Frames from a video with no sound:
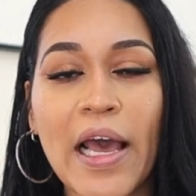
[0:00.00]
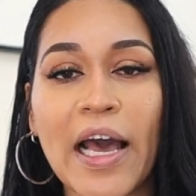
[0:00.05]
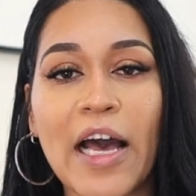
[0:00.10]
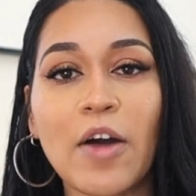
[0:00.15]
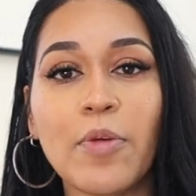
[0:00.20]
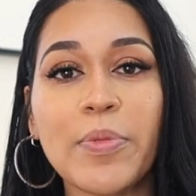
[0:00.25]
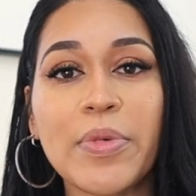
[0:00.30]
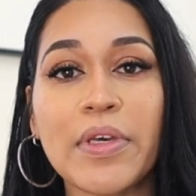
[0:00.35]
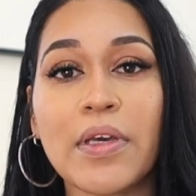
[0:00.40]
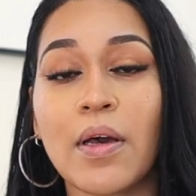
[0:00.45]

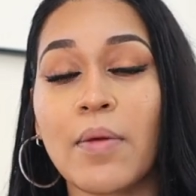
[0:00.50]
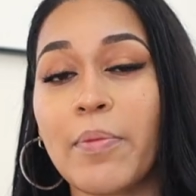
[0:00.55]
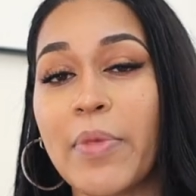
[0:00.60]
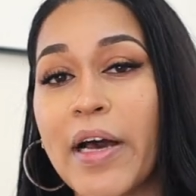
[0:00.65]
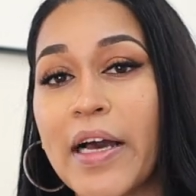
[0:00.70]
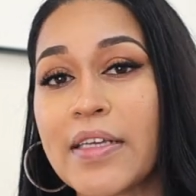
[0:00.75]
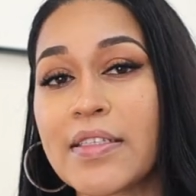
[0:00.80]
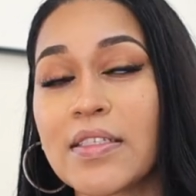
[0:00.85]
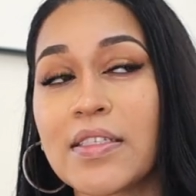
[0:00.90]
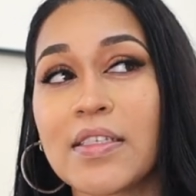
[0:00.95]
I'll be
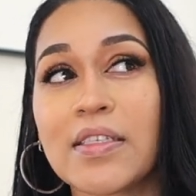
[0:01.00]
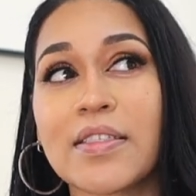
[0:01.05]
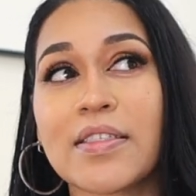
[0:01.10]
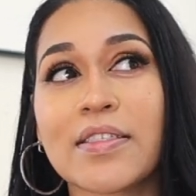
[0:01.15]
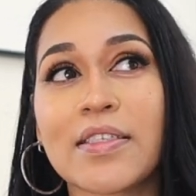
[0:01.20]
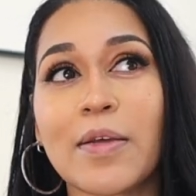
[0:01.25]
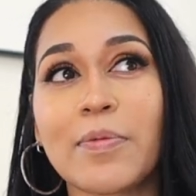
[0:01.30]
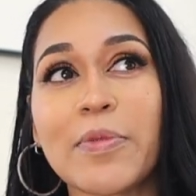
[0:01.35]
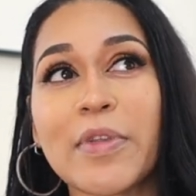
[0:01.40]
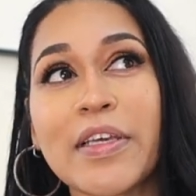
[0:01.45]
unboxing
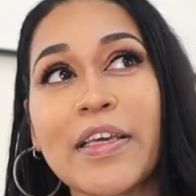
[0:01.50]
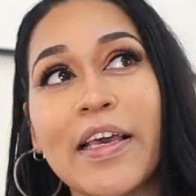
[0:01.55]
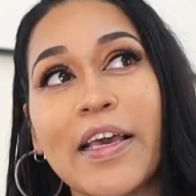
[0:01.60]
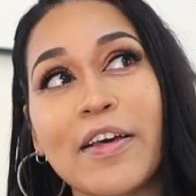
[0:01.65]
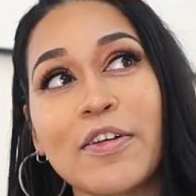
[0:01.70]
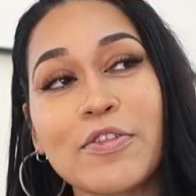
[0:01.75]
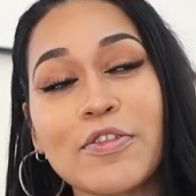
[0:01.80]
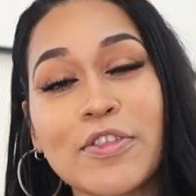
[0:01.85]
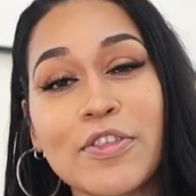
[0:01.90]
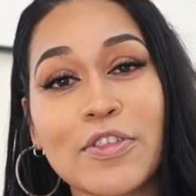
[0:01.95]
something
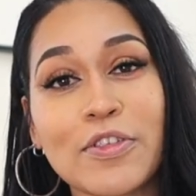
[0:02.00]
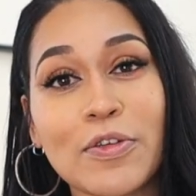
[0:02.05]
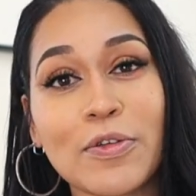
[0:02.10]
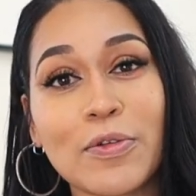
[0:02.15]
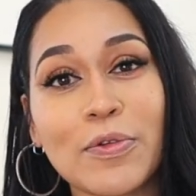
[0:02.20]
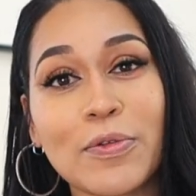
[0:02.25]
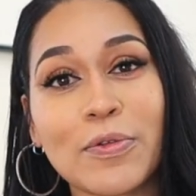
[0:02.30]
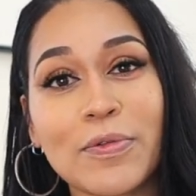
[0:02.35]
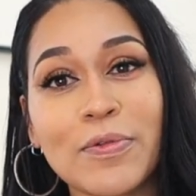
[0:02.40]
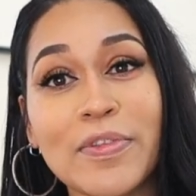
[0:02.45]
else
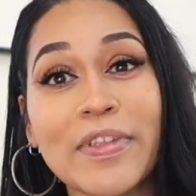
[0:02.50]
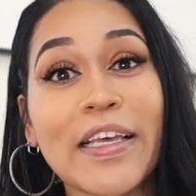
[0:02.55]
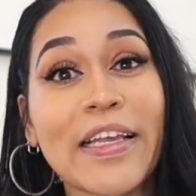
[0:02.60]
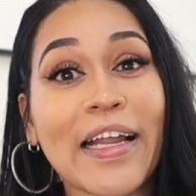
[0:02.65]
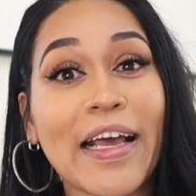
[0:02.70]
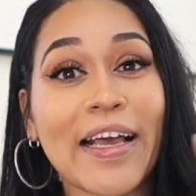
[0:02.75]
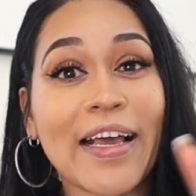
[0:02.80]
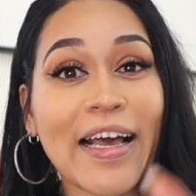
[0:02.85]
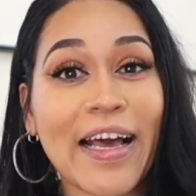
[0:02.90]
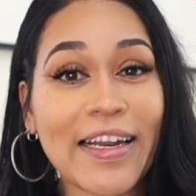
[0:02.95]
soon that
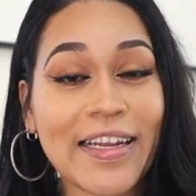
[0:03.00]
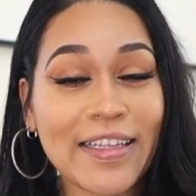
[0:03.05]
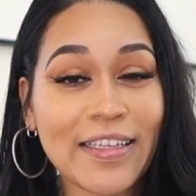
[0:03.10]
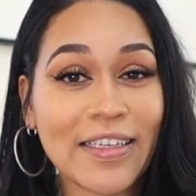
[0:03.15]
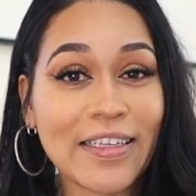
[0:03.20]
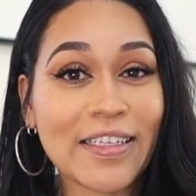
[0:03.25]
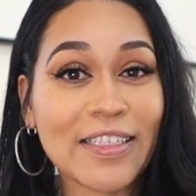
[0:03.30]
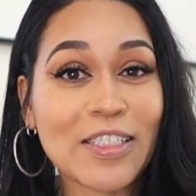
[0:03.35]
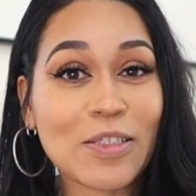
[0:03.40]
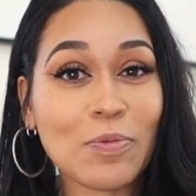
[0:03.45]
I got at
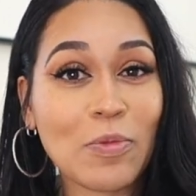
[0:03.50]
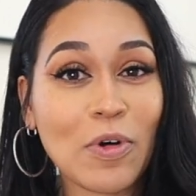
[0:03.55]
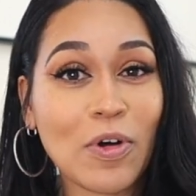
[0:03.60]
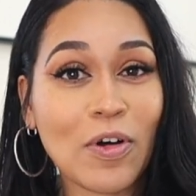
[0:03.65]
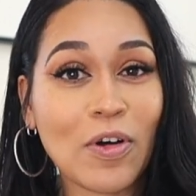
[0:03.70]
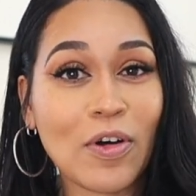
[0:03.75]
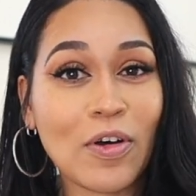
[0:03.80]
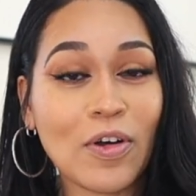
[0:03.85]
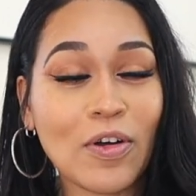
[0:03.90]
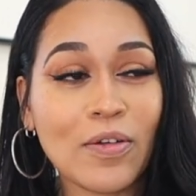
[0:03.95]
Lenox
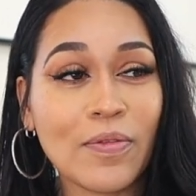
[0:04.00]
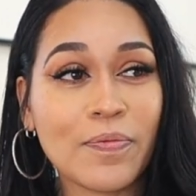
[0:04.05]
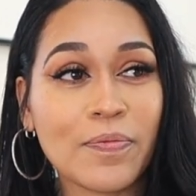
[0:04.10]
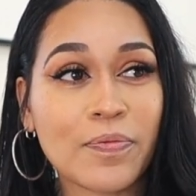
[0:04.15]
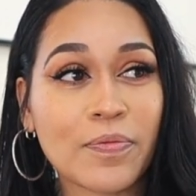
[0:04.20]
Mall.